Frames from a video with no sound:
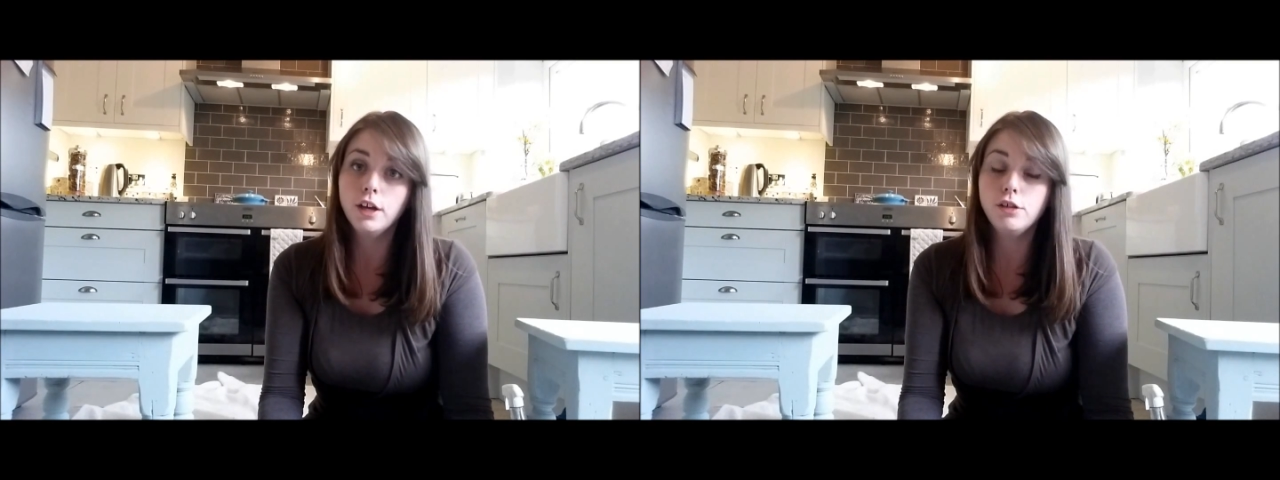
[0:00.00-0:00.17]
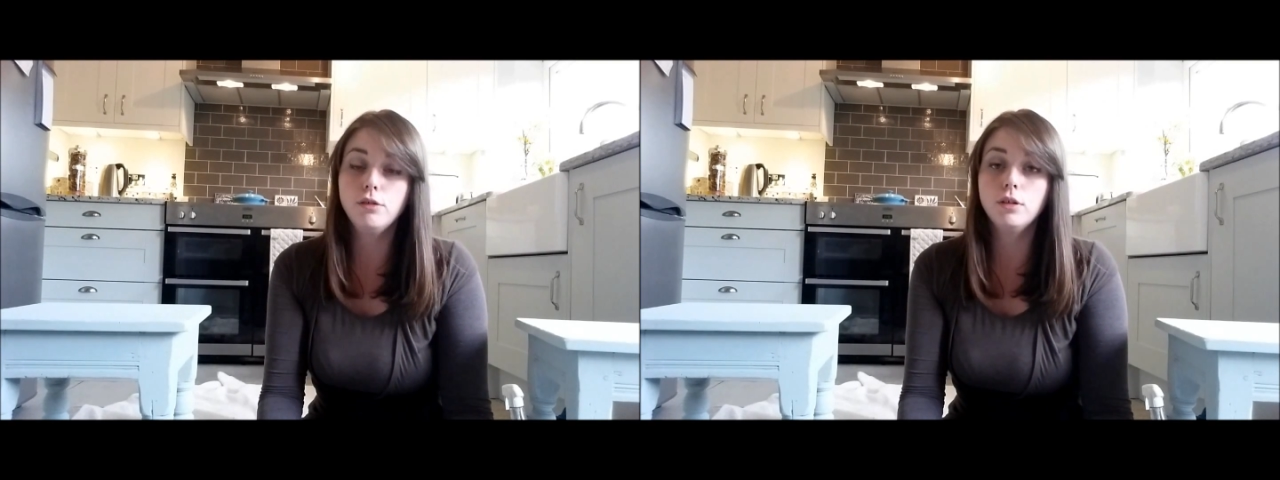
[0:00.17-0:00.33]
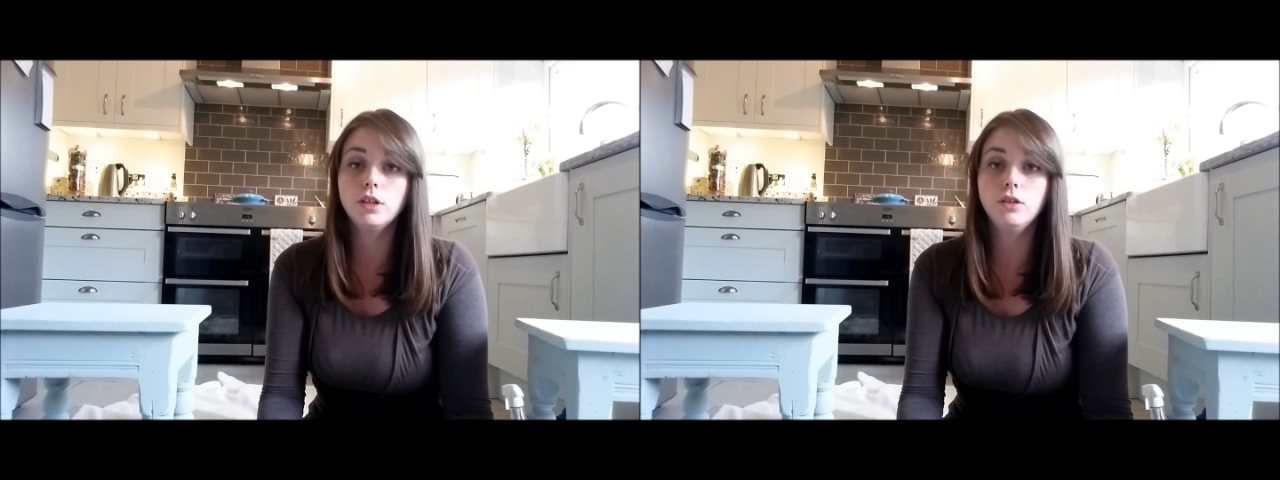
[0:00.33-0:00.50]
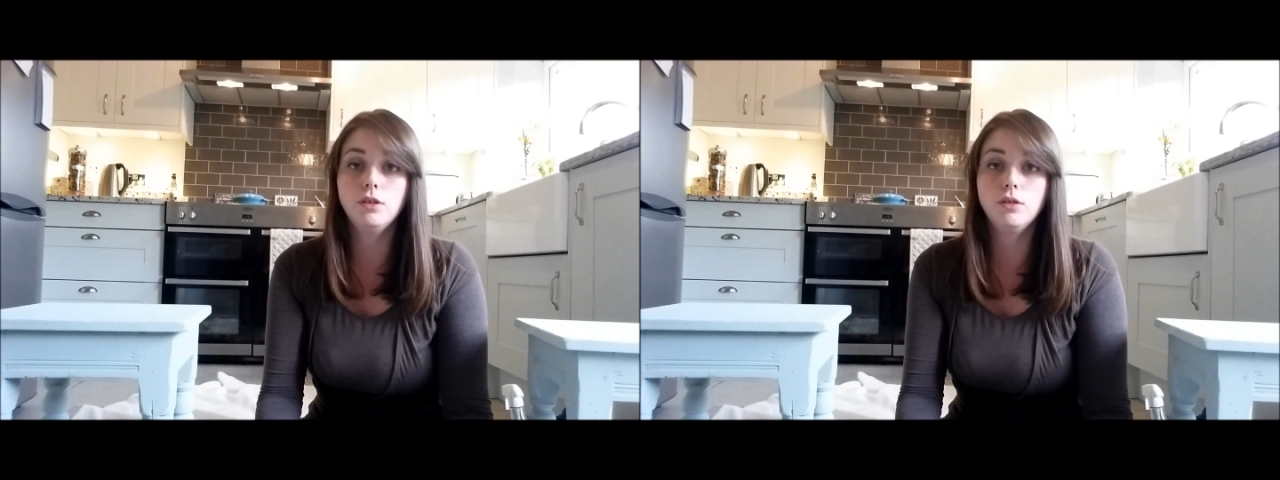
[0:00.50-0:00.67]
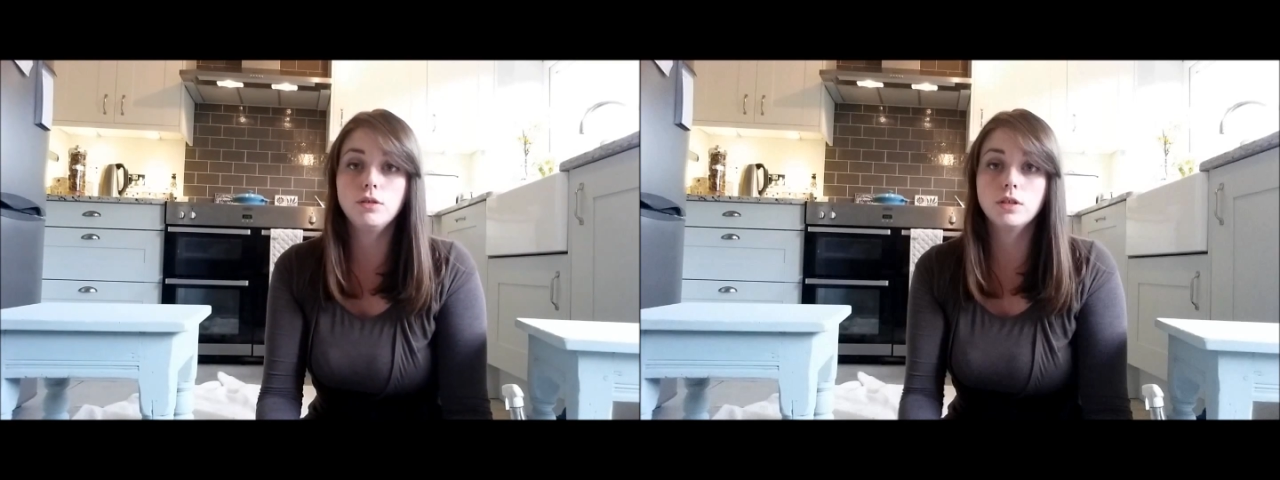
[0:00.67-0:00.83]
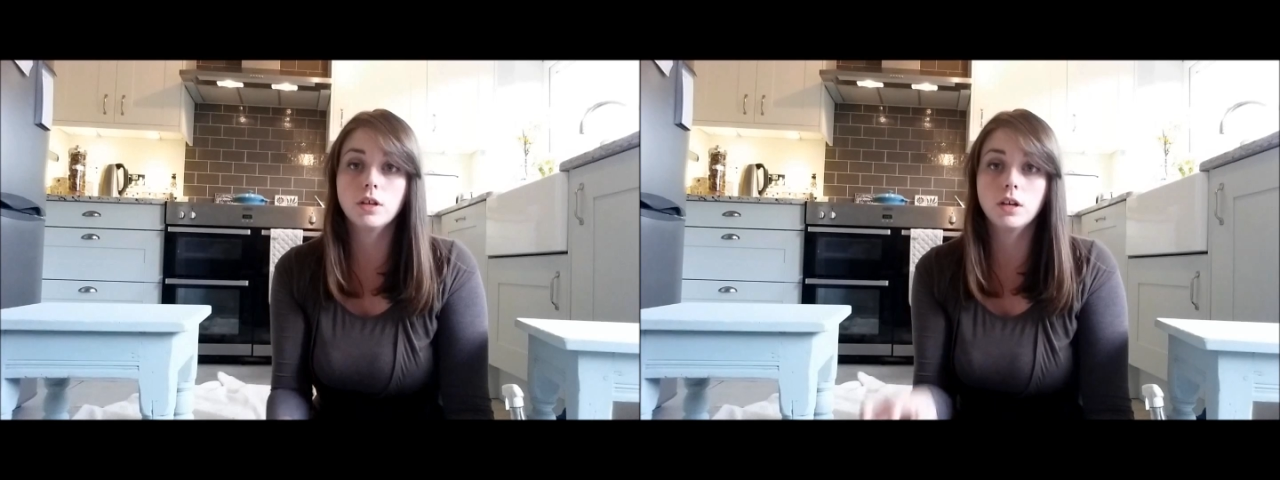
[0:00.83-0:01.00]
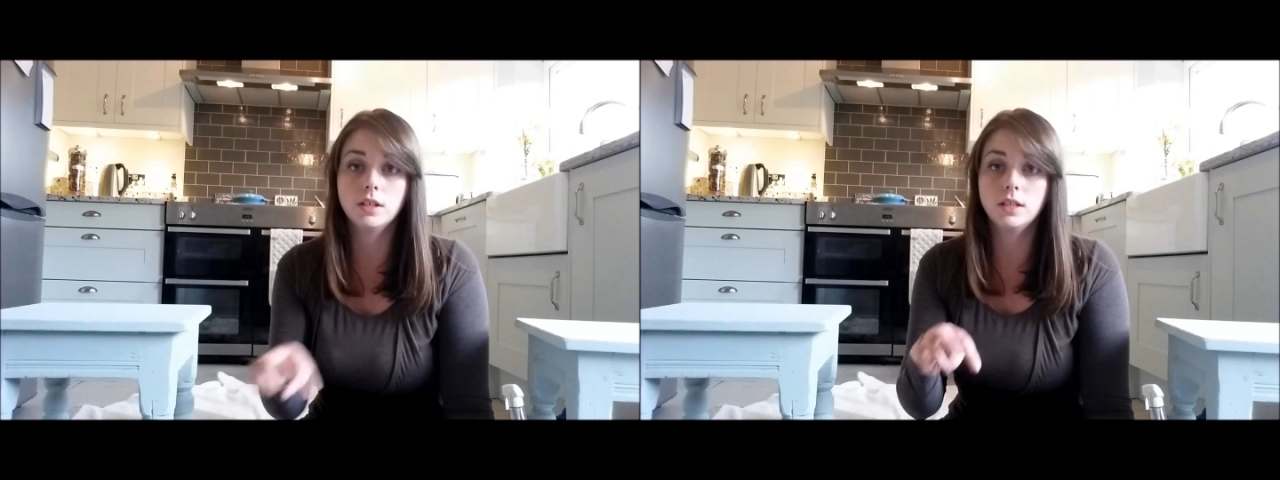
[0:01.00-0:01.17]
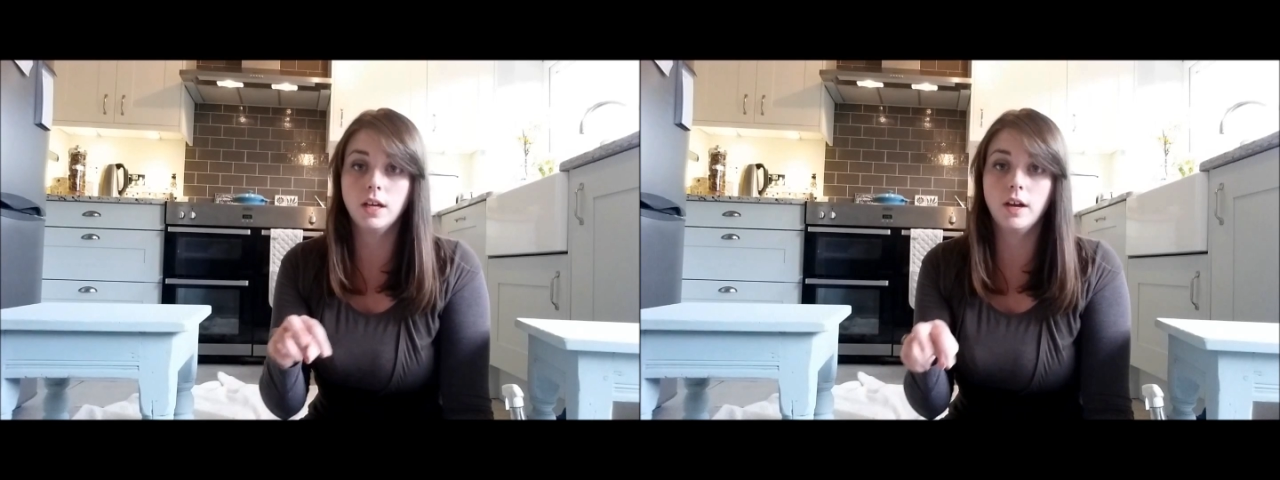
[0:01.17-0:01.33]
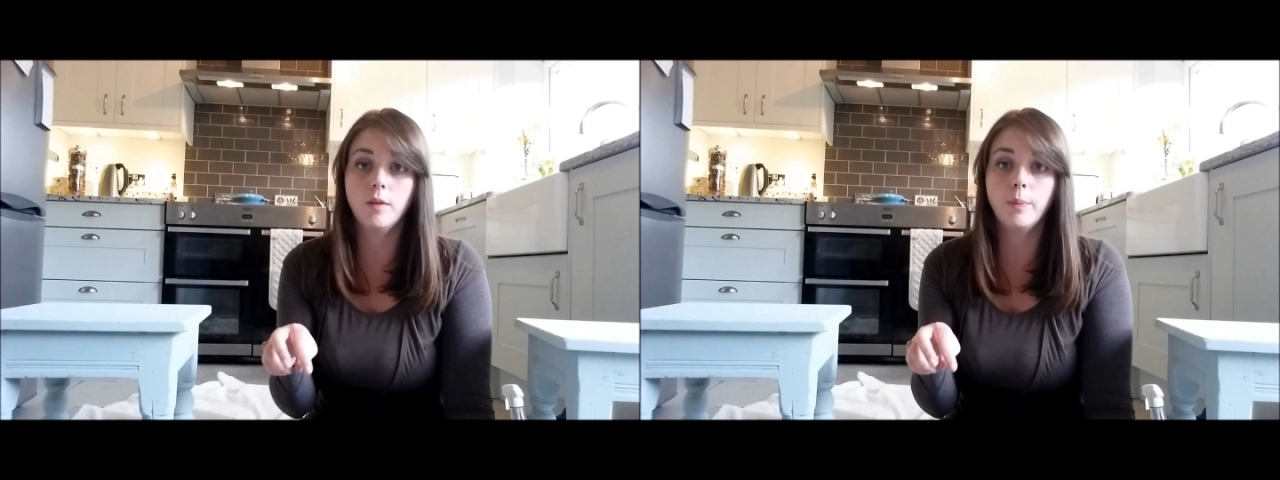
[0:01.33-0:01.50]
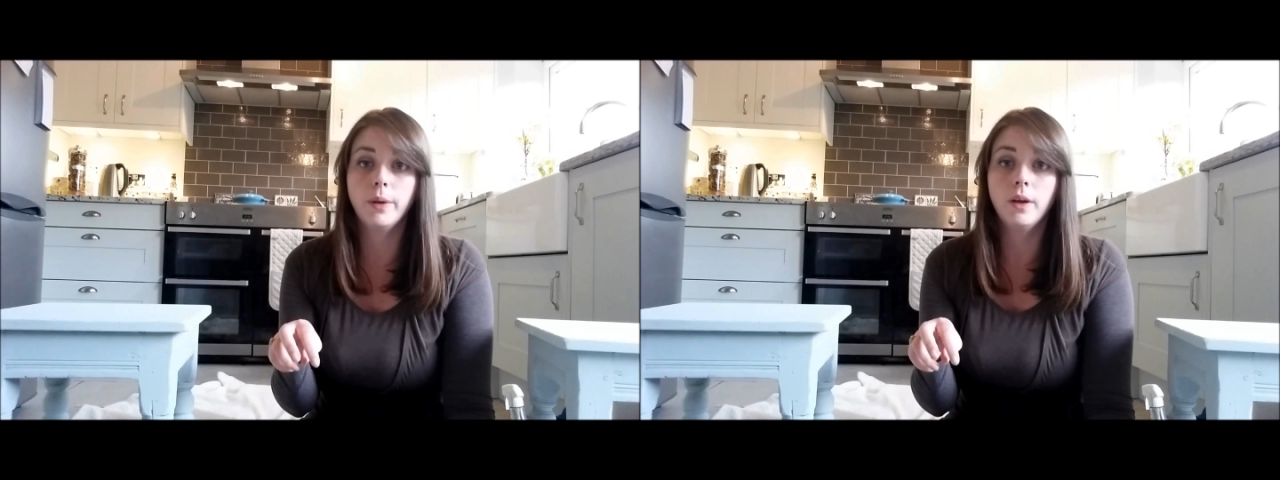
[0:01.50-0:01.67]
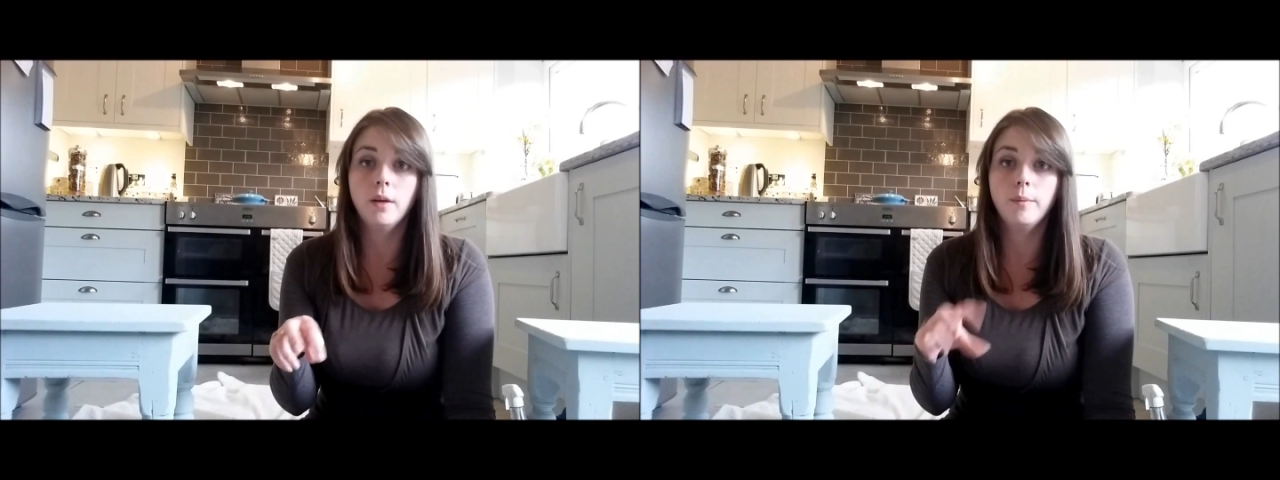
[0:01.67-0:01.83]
You can use cut-up